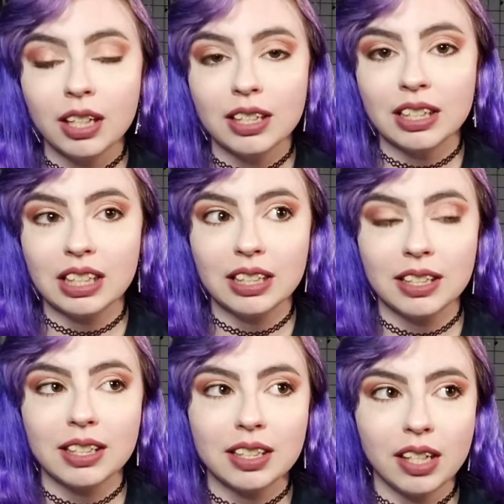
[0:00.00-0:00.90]

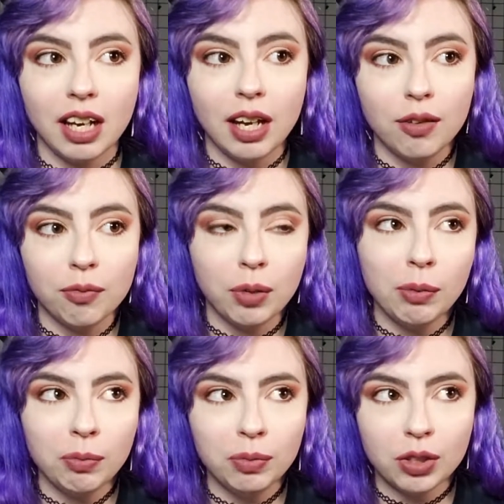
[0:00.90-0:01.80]
since I've
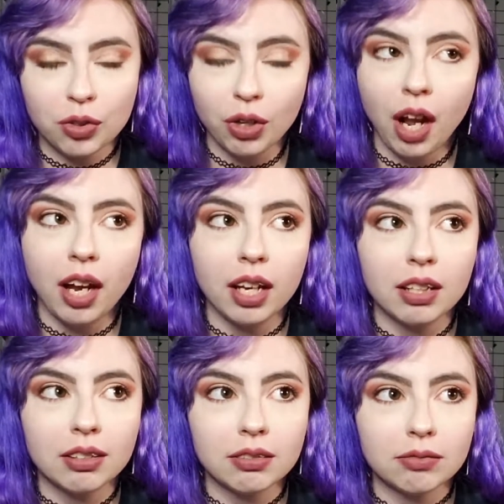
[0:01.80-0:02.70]
probably tried